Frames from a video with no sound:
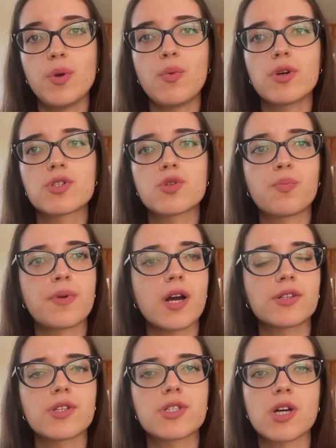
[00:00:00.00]
We want to
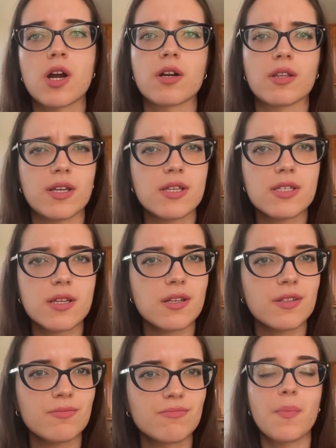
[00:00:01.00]
practice our
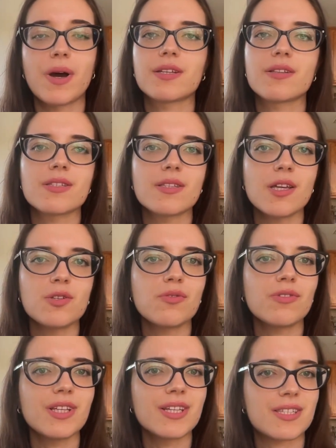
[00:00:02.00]
listening, but instead
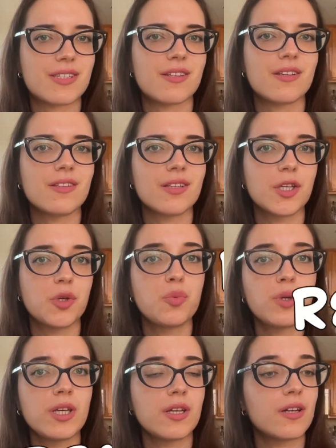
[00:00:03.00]
of listening,
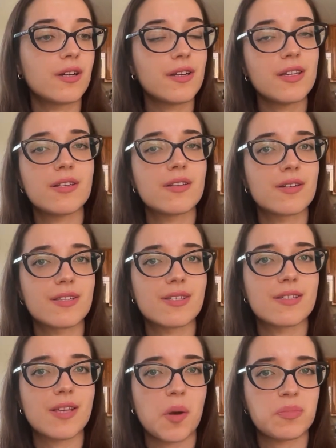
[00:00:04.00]
we read
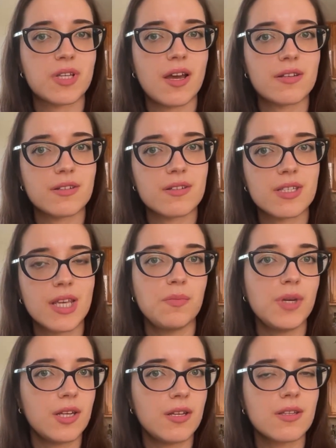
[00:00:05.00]
the subtitles,
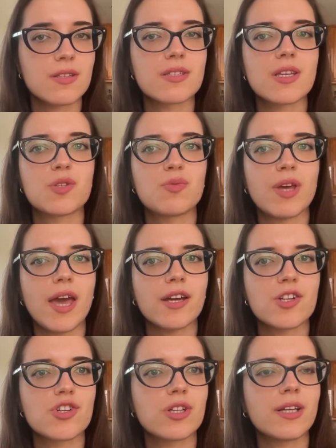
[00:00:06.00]
meaning that we
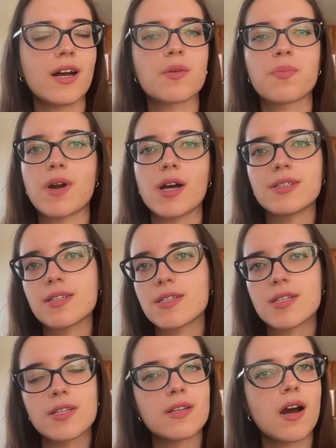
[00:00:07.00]
actually are
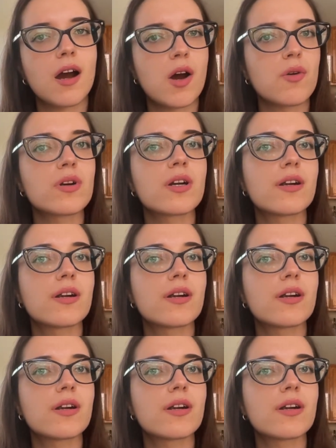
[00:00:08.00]
practicing our